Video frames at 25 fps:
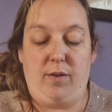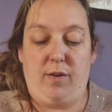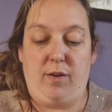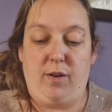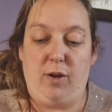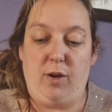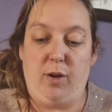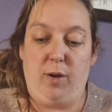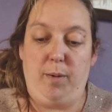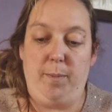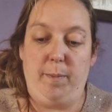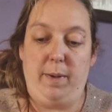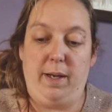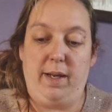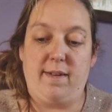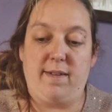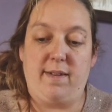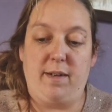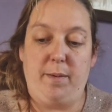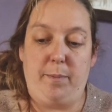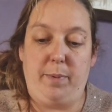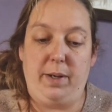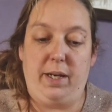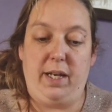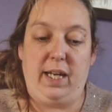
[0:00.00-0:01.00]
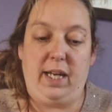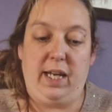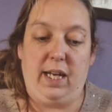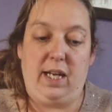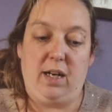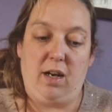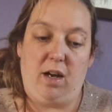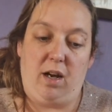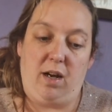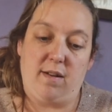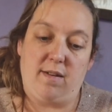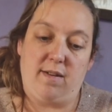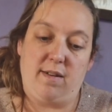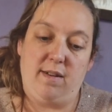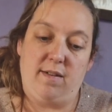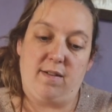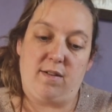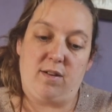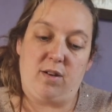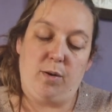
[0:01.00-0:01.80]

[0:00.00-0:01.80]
to do mixed ability classes